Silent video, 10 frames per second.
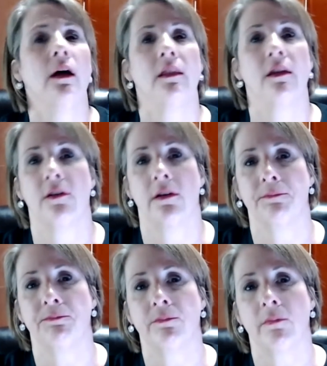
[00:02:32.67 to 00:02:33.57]
the
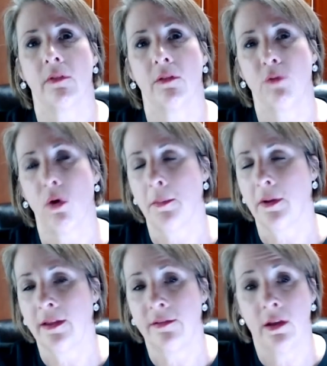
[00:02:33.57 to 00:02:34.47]
formal
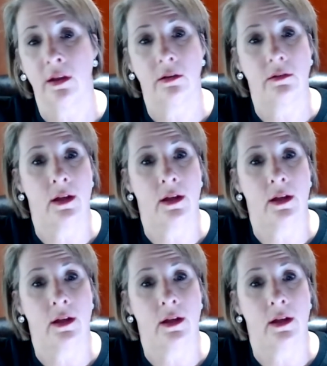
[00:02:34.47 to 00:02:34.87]
living,